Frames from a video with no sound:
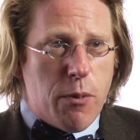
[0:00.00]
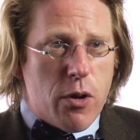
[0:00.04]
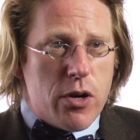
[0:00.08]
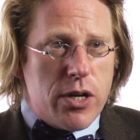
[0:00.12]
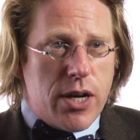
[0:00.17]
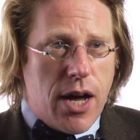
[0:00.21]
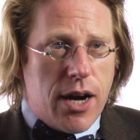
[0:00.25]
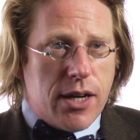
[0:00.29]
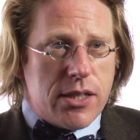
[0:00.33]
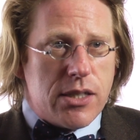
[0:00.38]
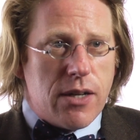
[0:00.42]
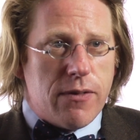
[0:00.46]

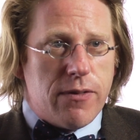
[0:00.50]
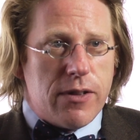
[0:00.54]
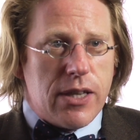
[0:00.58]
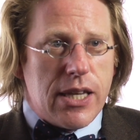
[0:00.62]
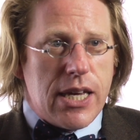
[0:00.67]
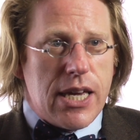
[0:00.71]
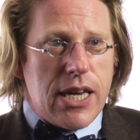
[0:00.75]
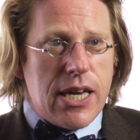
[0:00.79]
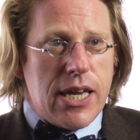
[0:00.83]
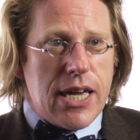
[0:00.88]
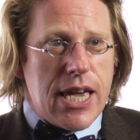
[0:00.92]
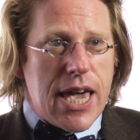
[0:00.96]

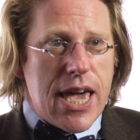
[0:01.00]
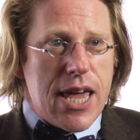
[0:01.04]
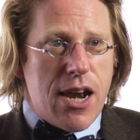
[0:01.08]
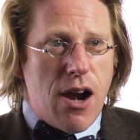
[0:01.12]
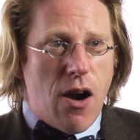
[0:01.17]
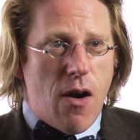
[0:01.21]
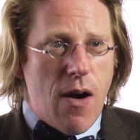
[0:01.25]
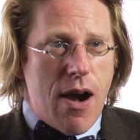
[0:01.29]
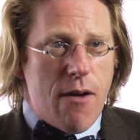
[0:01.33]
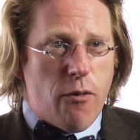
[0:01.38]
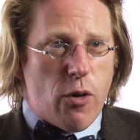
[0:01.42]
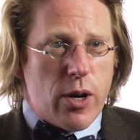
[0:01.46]
productively in
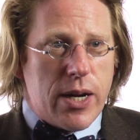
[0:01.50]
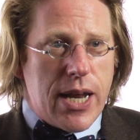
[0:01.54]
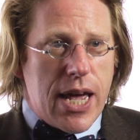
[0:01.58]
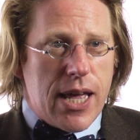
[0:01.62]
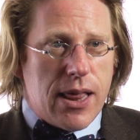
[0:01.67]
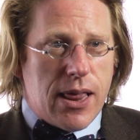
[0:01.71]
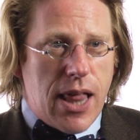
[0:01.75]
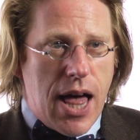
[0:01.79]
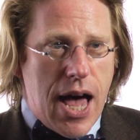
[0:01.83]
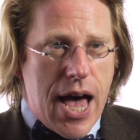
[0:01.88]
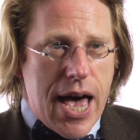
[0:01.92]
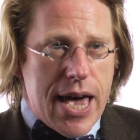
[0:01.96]
our
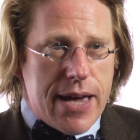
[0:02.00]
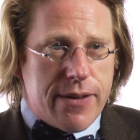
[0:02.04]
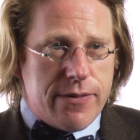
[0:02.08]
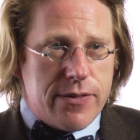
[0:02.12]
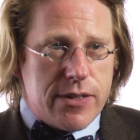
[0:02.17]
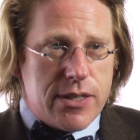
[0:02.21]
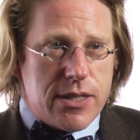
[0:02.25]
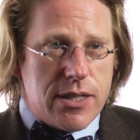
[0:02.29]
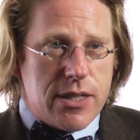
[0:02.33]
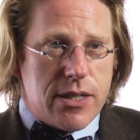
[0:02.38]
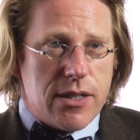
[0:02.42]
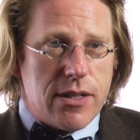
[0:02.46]
everyday
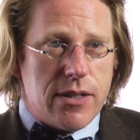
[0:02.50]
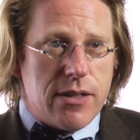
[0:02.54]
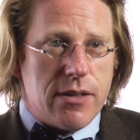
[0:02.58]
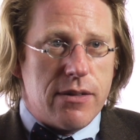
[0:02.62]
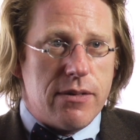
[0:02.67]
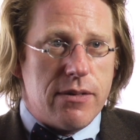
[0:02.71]
lives.